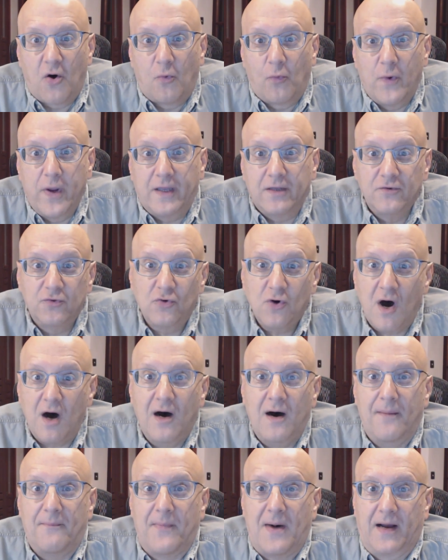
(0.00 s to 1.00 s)
we can
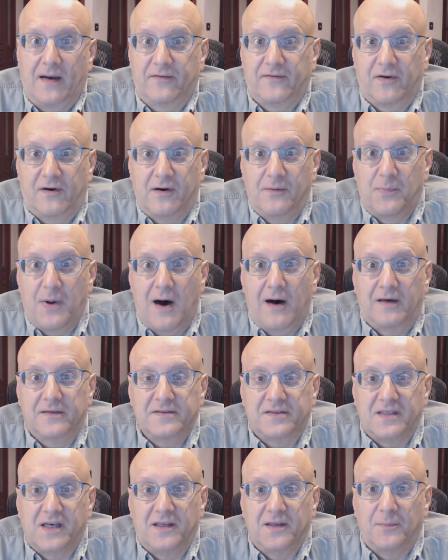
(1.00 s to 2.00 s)
draw up monetary
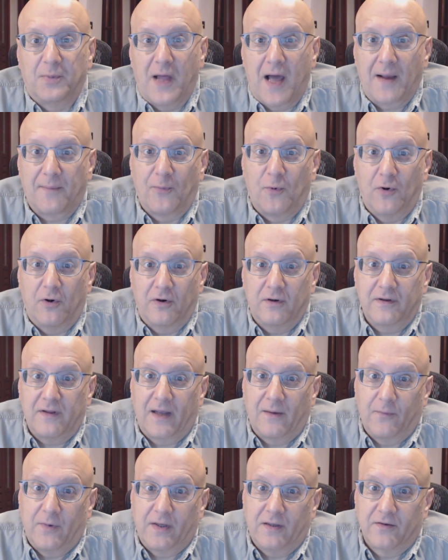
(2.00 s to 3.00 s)
policy on the blackboard,
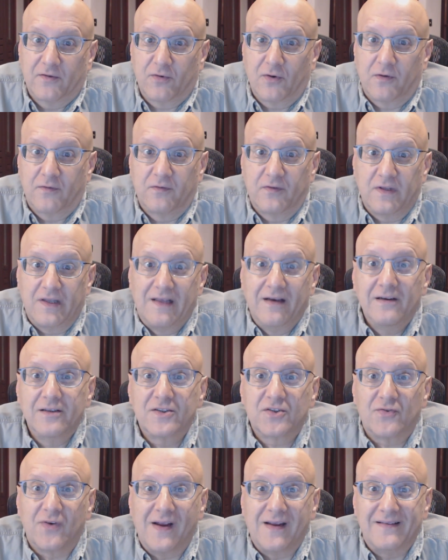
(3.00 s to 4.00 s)
and we can sort of
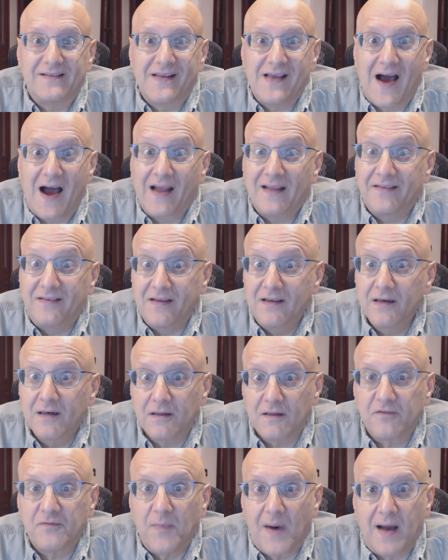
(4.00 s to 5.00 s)
illustrate the
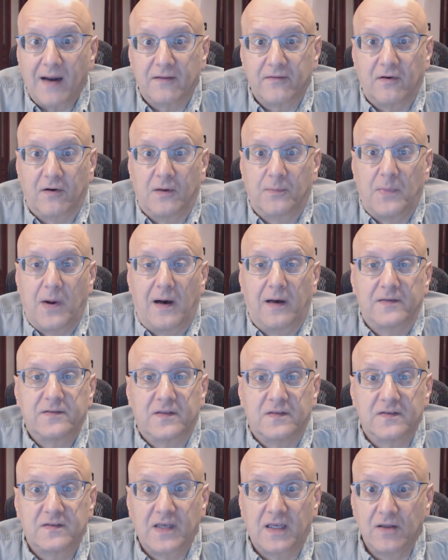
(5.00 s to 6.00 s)
ideal of monetary
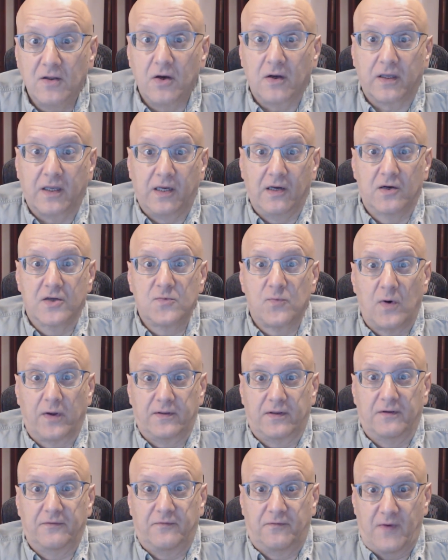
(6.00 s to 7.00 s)
policy and say, look, here's
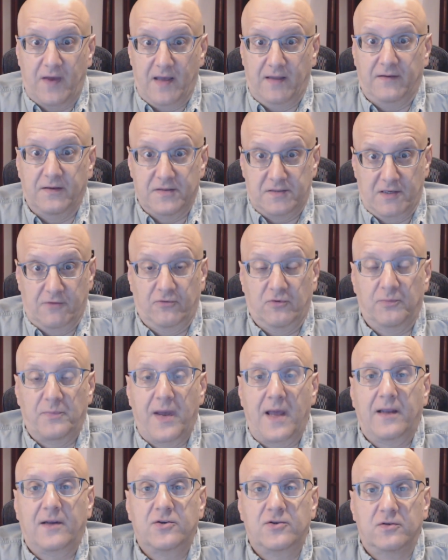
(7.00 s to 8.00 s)
what the Fed, the central
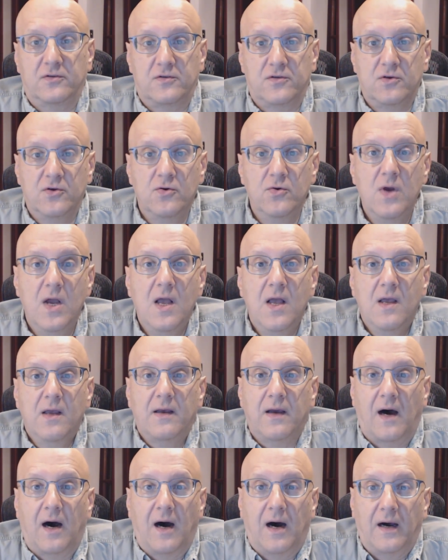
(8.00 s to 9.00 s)
bank, should do.
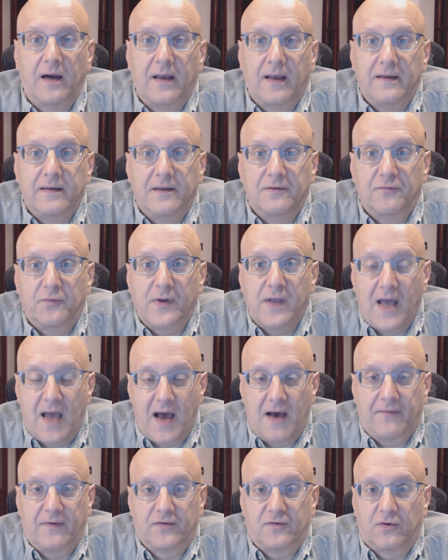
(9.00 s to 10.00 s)
And if we
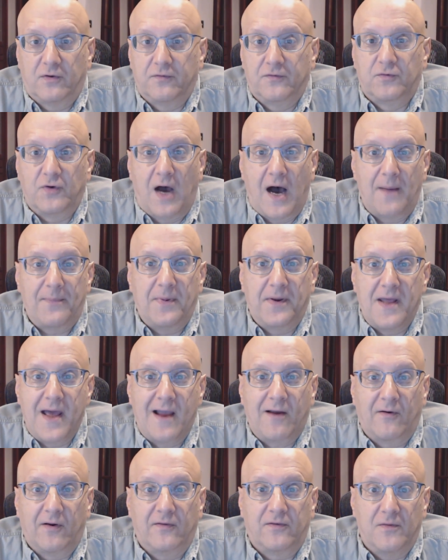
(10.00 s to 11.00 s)
have a sort of drop in
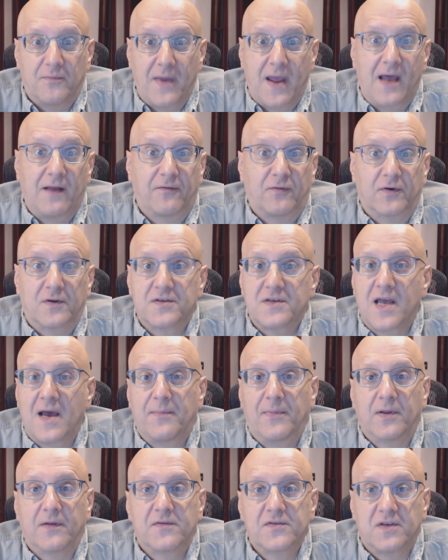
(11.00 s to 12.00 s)
aggregate demand, for
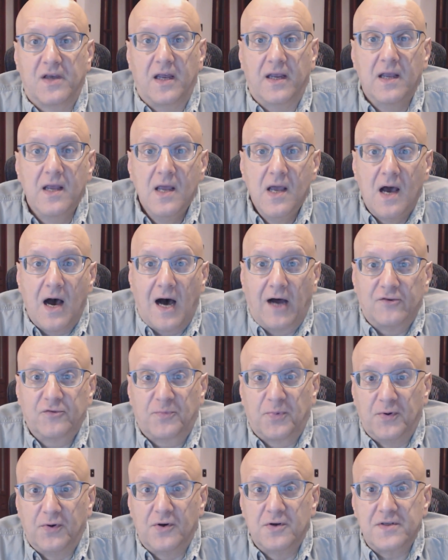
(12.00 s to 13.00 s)
example, if, say,
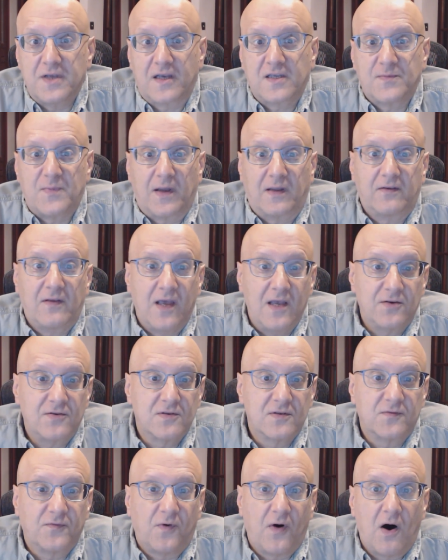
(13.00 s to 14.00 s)
entrepreneurs'
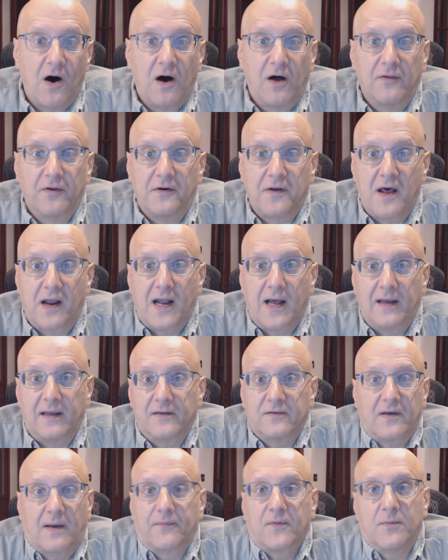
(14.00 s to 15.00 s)
expectations fall, they're not
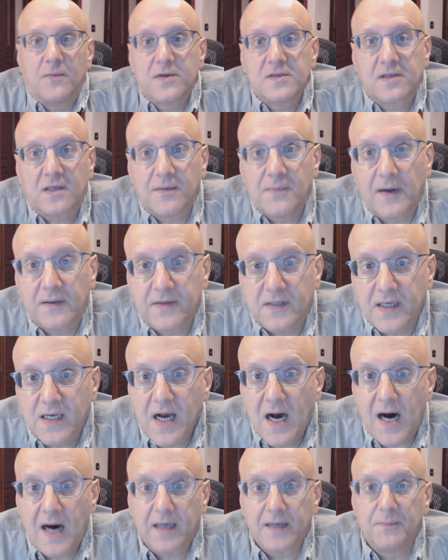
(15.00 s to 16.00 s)
as optimistic about the
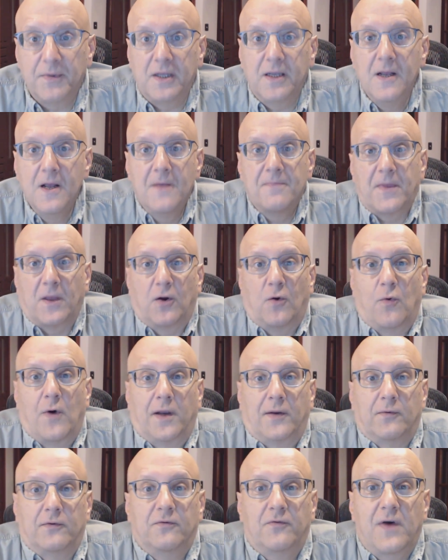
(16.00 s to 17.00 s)
economy, they don't
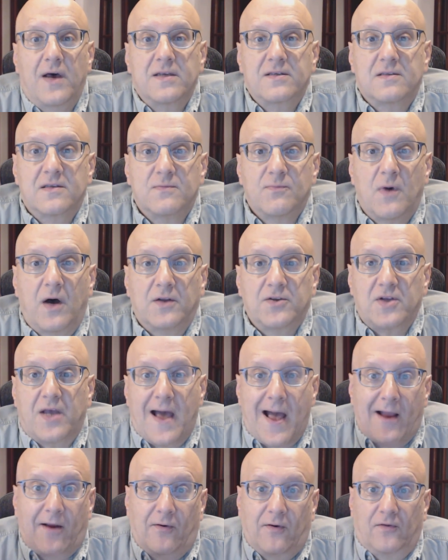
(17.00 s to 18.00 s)
want to invest as much,
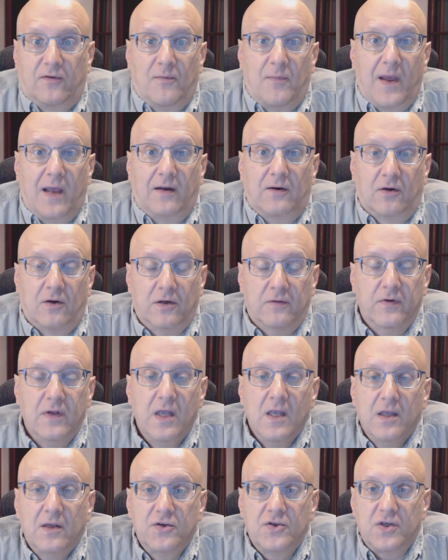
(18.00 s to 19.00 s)
aggregate demand curve
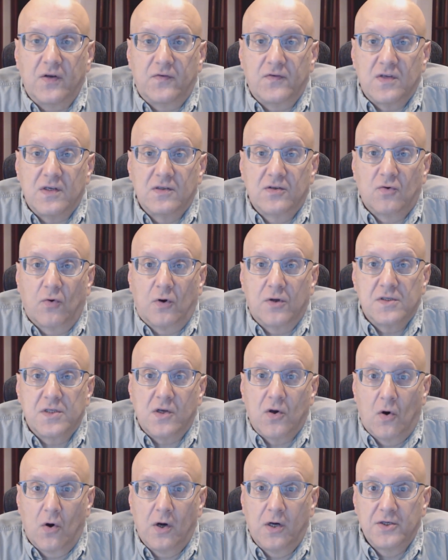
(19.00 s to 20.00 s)
shifts in towards
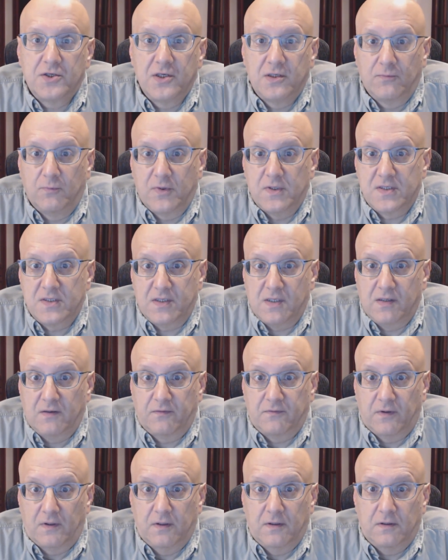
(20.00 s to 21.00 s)
the origin, we see a